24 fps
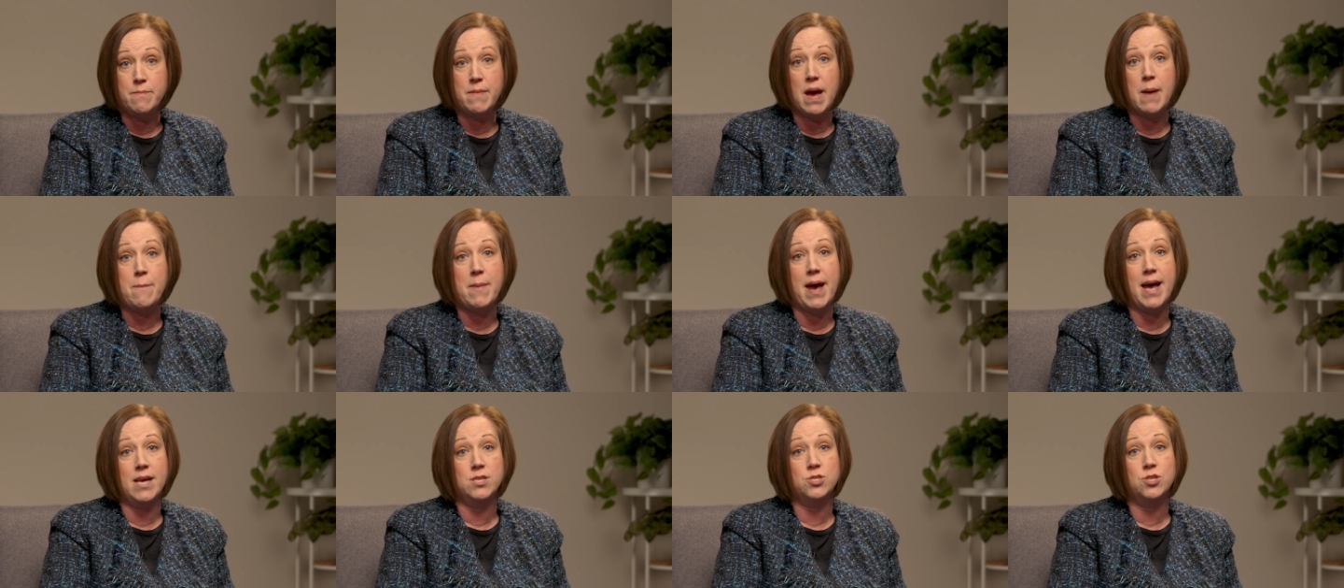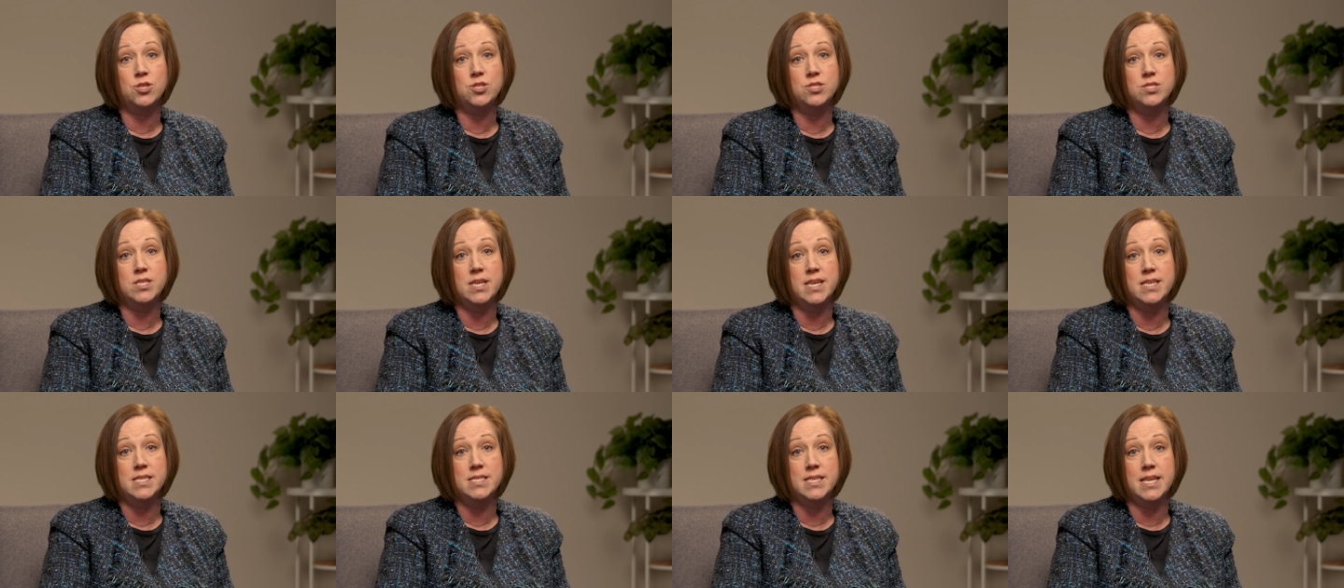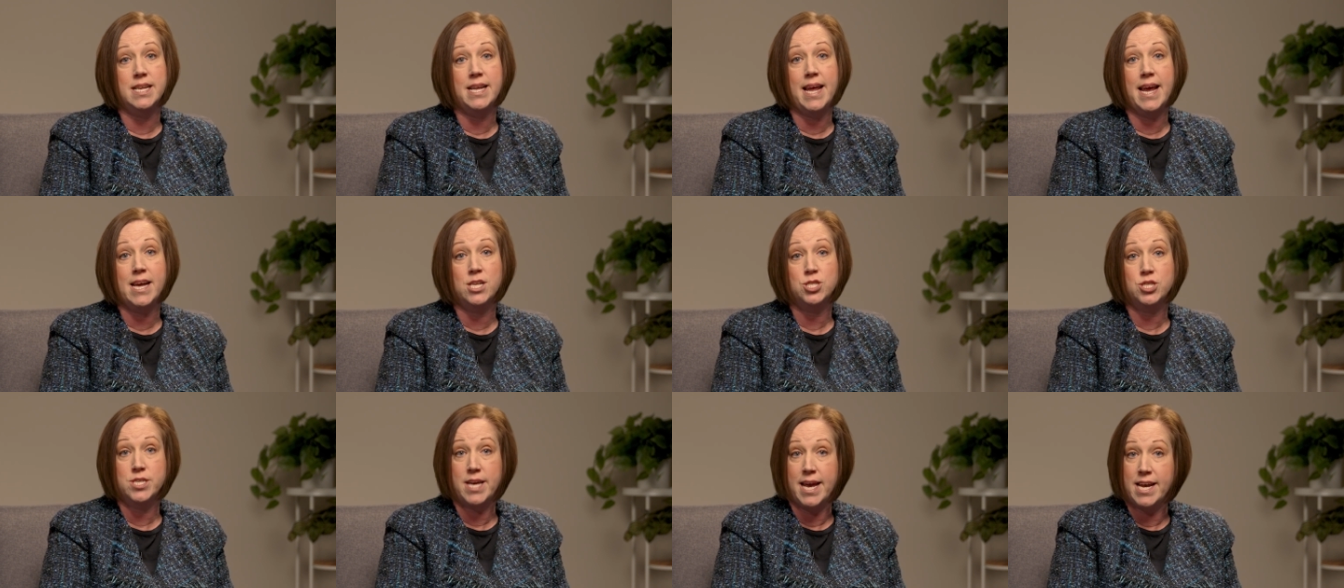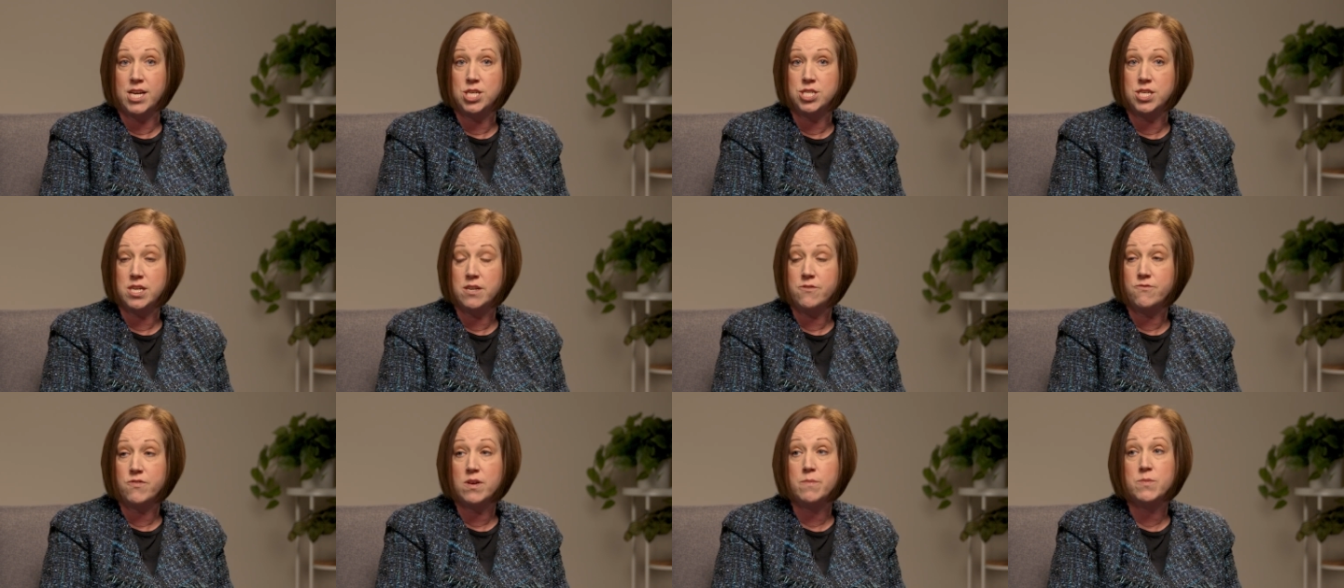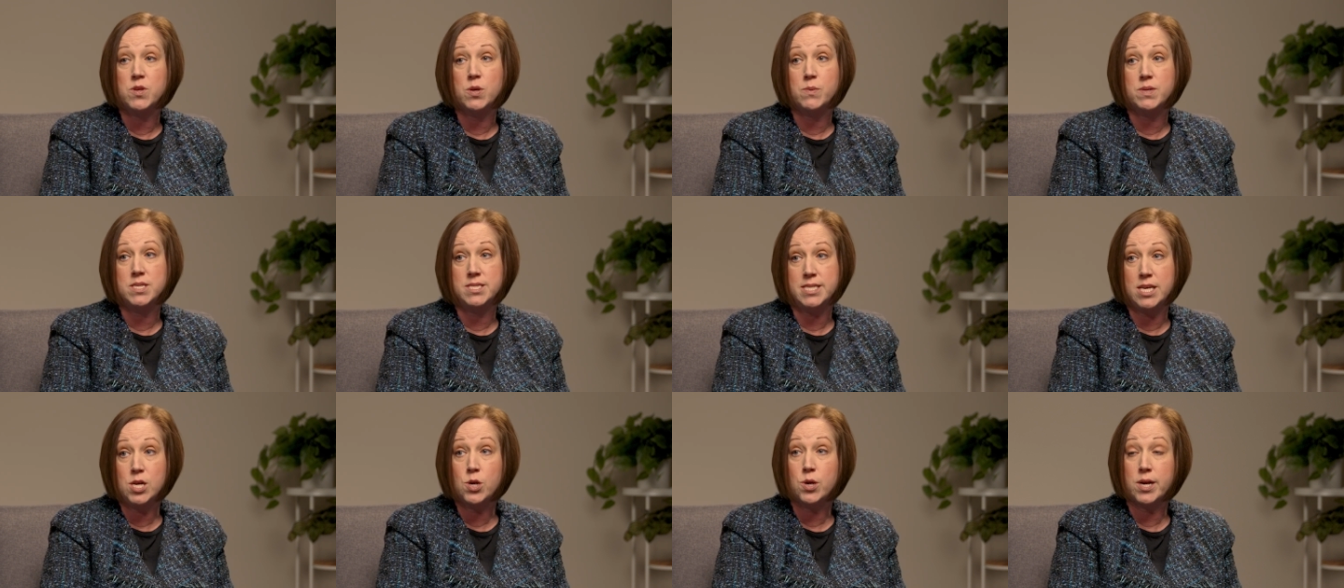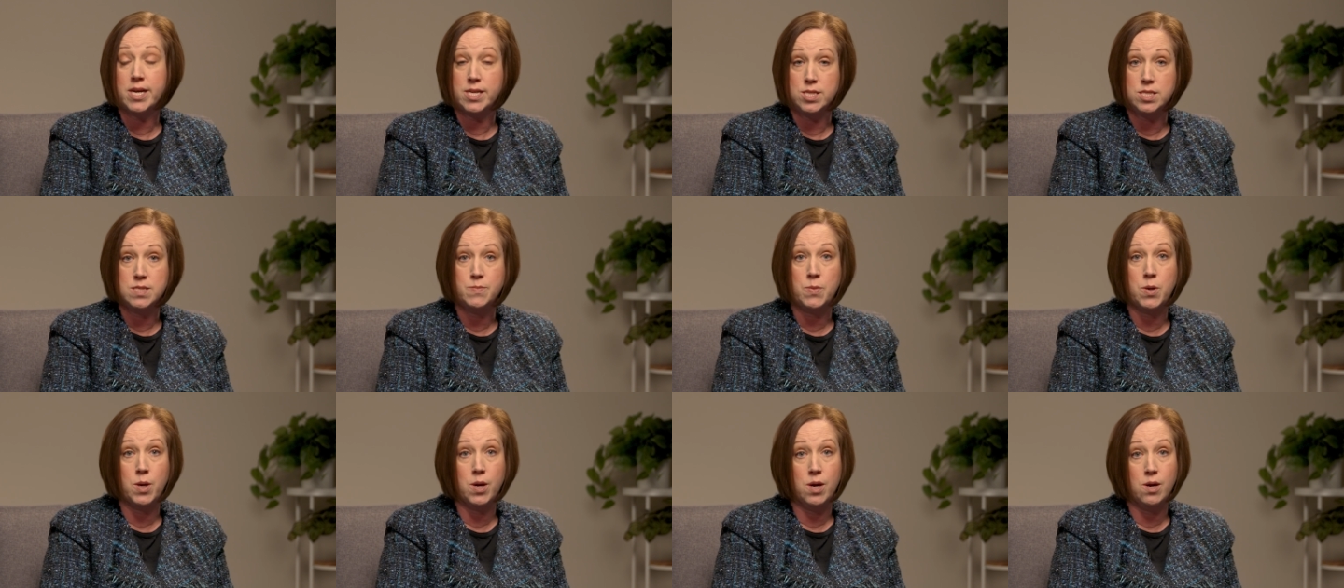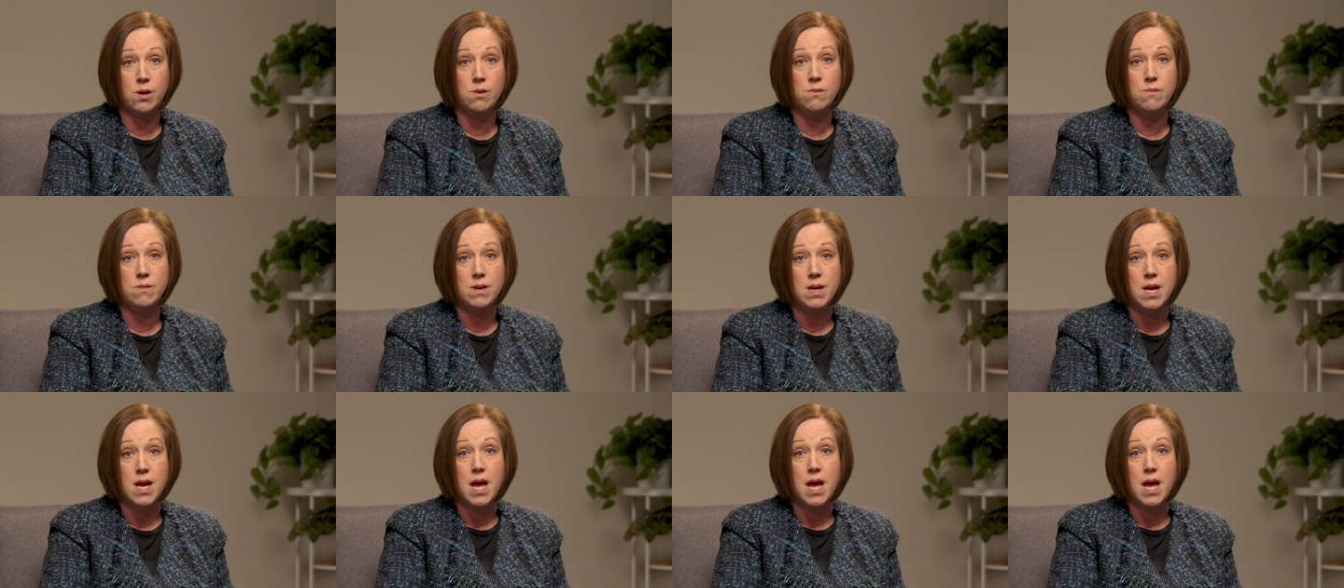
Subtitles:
My master's is in education from UNC Greensboro.